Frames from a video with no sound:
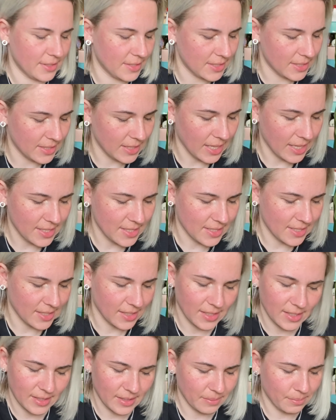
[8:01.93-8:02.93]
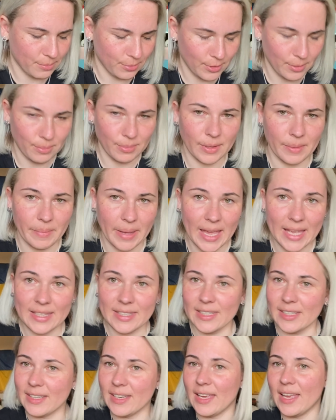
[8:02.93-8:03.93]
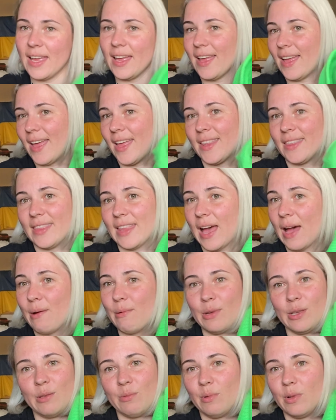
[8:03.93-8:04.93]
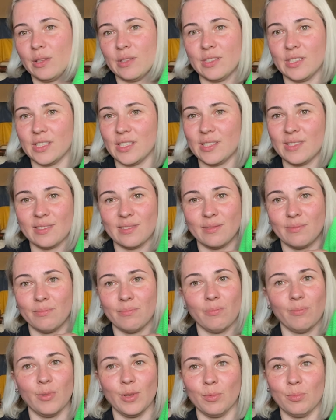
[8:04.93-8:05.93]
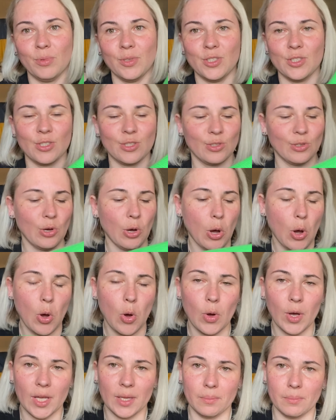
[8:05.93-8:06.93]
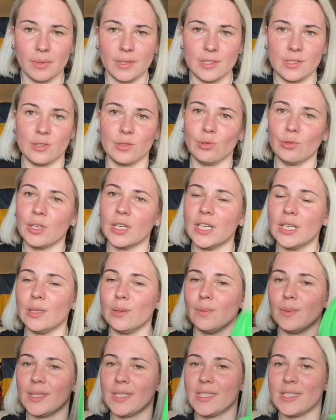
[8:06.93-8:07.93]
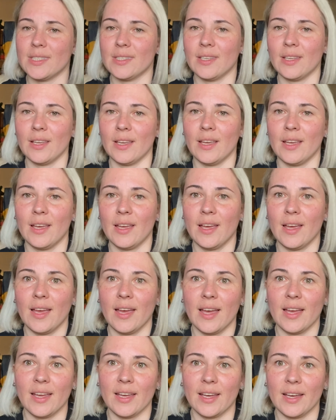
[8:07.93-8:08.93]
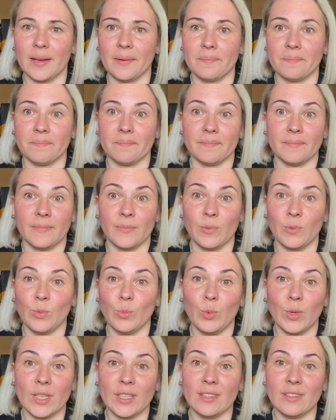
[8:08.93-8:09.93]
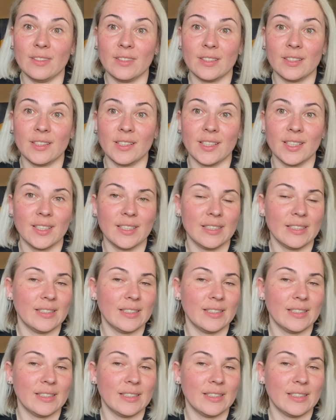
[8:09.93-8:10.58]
It's nothing problematic, and now it will be just go and be stored with winter